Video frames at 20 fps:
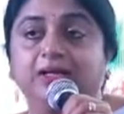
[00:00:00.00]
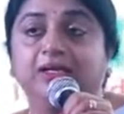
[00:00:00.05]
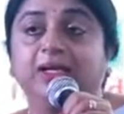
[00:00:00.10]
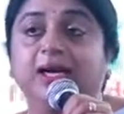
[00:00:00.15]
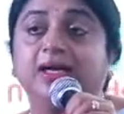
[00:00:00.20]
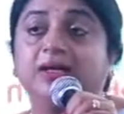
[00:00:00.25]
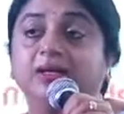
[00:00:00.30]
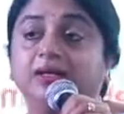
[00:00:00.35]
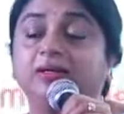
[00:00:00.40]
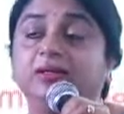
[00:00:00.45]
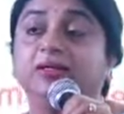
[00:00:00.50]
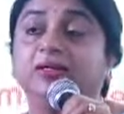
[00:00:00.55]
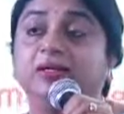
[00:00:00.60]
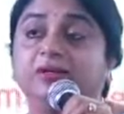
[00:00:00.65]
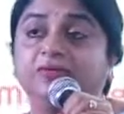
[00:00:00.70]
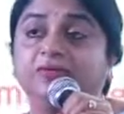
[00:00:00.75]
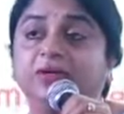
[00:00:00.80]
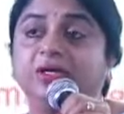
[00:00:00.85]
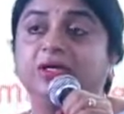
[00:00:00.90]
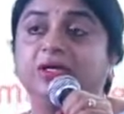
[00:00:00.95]
And
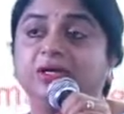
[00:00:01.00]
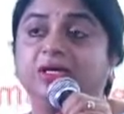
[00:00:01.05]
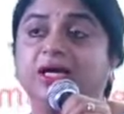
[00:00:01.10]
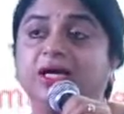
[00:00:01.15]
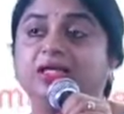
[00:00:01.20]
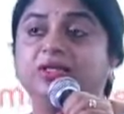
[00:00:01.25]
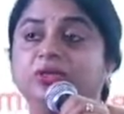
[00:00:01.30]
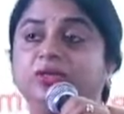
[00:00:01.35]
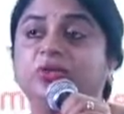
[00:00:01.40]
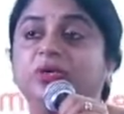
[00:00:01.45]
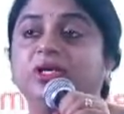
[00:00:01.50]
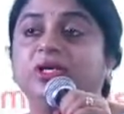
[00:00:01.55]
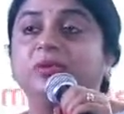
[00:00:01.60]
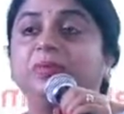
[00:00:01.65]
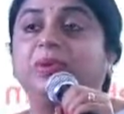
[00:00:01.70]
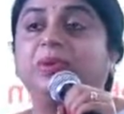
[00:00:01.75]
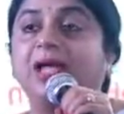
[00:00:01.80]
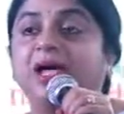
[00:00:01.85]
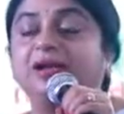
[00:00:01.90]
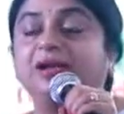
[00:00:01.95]
if in case you
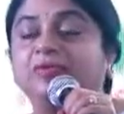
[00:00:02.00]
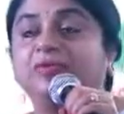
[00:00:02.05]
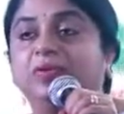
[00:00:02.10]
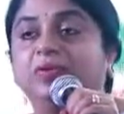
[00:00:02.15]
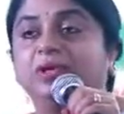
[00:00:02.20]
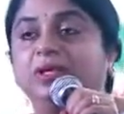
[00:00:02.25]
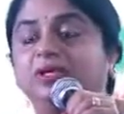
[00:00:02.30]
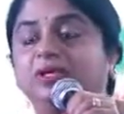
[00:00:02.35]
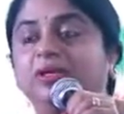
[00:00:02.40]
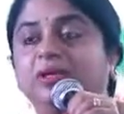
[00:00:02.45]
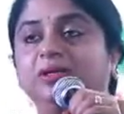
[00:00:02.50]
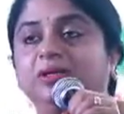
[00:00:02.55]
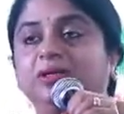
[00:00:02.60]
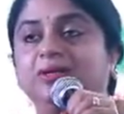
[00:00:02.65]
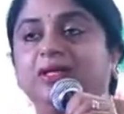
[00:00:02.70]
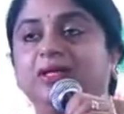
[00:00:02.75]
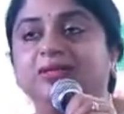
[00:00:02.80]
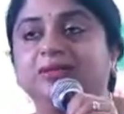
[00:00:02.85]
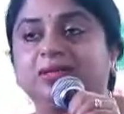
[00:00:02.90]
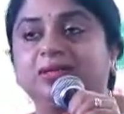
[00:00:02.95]
didn't plan for it
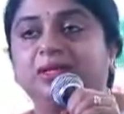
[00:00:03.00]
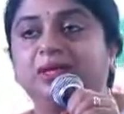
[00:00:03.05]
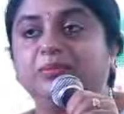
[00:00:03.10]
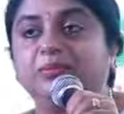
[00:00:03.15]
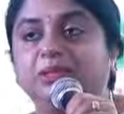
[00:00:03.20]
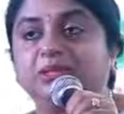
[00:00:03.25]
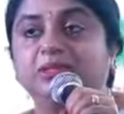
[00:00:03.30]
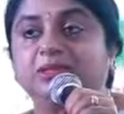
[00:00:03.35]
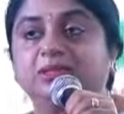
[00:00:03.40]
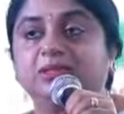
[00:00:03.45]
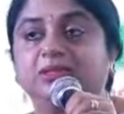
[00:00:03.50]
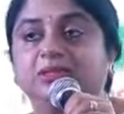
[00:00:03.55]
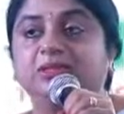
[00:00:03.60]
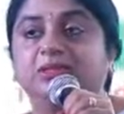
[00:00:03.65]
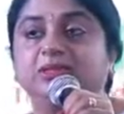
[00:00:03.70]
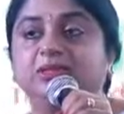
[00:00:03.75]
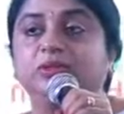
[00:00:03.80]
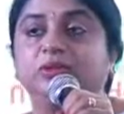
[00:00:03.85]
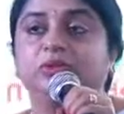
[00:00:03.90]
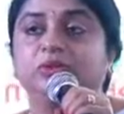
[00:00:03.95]
and there is an
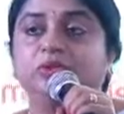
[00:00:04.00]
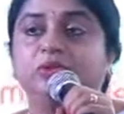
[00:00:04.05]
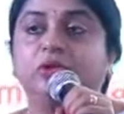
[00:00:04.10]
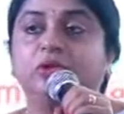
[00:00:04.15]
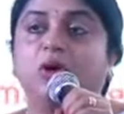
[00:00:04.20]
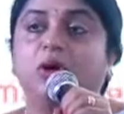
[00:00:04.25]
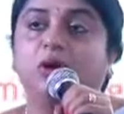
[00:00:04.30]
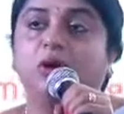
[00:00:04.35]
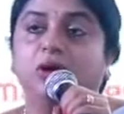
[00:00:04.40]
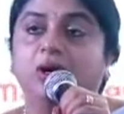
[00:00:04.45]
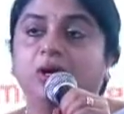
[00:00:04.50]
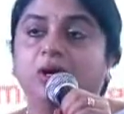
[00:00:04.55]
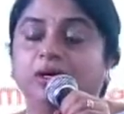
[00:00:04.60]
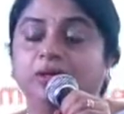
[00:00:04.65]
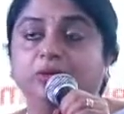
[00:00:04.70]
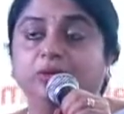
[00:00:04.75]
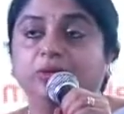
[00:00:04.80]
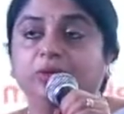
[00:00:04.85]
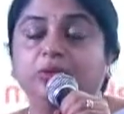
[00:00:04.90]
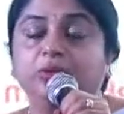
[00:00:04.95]
emergency, you draw,
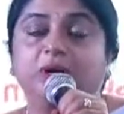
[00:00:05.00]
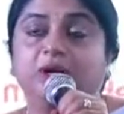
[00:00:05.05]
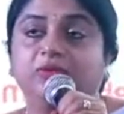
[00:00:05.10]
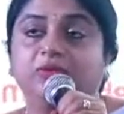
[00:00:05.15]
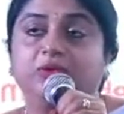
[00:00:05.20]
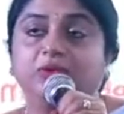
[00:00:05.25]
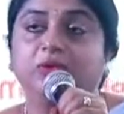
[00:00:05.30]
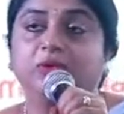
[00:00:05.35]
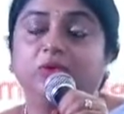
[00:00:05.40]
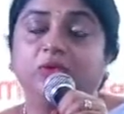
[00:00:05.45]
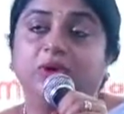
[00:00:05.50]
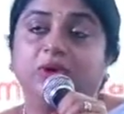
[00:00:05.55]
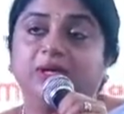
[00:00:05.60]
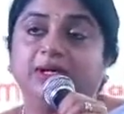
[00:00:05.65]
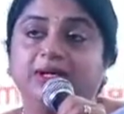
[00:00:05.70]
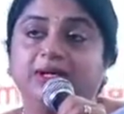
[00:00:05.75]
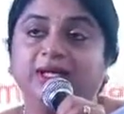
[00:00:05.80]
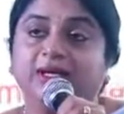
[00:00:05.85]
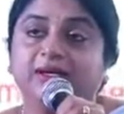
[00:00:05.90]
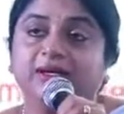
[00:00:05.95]
you, you have to go
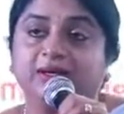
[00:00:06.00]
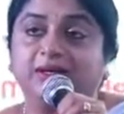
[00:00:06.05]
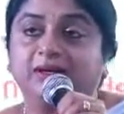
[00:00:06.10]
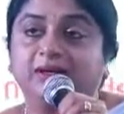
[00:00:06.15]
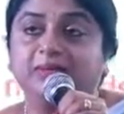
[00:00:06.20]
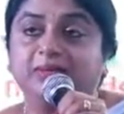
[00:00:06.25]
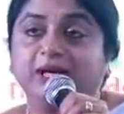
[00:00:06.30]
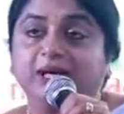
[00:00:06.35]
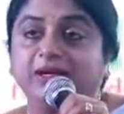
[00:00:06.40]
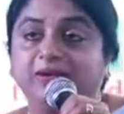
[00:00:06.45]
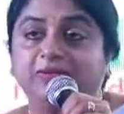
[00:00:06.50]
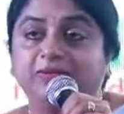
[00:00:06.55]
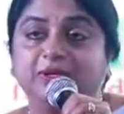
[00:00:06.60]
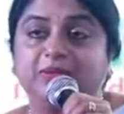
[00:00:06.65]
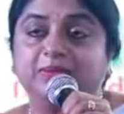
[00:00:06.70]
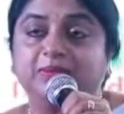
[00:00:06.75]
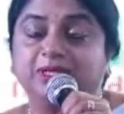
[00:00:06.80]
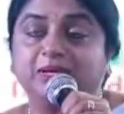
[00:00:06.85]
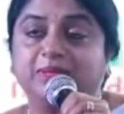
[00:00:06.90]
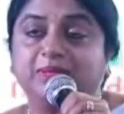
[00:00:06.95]
and take uh, money
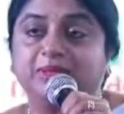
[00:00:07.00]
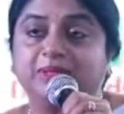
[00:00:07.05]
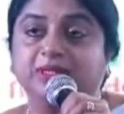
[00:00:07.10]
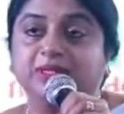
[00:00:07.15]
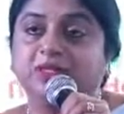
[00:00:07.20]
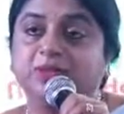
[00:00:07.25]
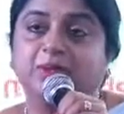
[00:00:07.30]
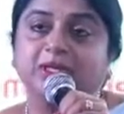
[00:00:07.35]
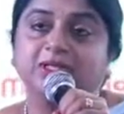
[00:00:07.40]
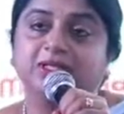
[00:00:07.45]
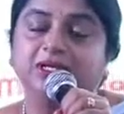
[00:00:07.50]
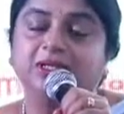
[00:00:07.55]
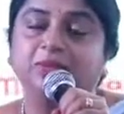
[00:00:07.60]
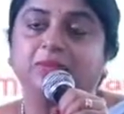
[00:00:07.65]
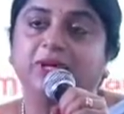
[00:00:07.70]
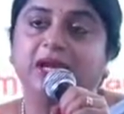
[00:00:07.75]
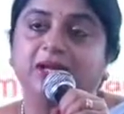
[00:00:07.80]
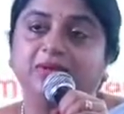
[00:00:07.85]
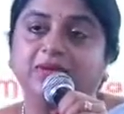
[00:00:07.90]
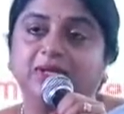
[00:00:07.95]
from somebody, especially
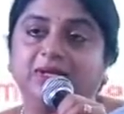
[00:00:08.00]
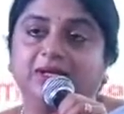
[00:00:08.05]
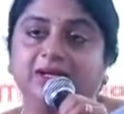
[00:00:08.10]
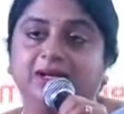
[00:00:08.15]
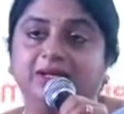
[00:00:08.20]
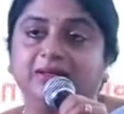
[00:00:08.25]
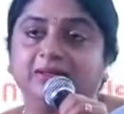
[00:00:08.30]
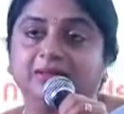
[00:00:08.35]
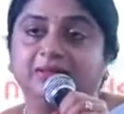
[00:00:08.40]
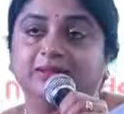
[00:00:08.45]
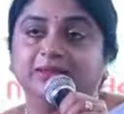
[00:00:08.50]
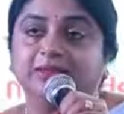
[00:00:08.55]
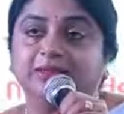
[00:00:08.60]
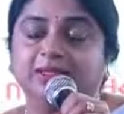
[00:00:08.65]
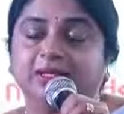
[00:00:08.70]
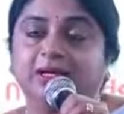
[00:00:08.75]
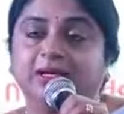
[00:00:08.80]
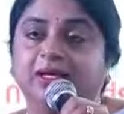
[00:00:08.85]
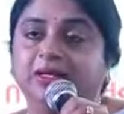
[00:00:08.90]
private lenders.